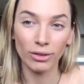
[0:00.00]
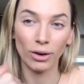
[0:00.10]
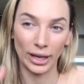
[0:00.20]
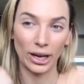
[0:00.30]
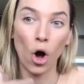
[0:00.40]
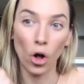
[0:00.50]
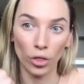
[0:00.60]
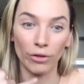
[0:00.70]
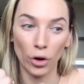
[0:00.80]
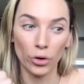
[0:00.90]
like on
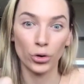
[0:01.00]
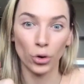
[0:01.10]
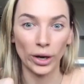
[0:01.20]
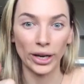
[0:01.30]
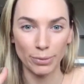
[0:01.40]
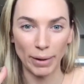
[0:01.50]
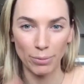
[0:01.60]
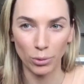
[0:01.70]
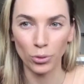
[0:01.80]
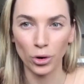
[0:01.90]
the phone talking to
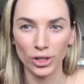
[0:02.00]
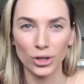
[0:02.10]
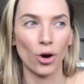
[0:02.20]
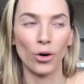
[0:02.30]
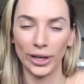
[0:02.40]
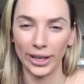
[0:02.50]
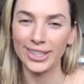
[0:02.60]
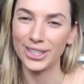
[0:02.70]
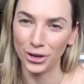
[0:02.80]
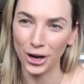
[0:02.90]
people, not scrolling
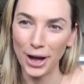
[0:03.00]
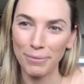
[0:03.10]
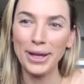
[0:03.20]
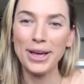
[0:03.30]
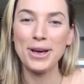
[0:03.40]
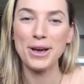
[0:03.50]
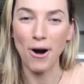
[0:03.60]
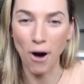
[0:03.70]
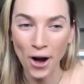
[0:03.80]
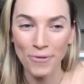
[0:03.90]
Instagram.
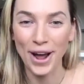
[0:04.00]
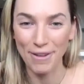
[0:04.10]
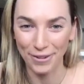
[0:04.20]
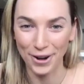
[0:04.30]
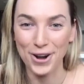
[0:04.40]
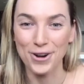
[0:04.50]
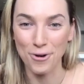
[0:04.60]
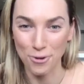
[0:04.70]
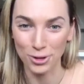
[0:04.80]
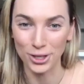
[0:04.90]
On my phone
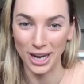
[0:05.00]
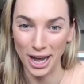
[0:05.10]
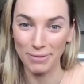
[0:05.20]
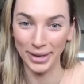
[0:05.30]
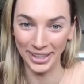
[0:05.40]
all the time.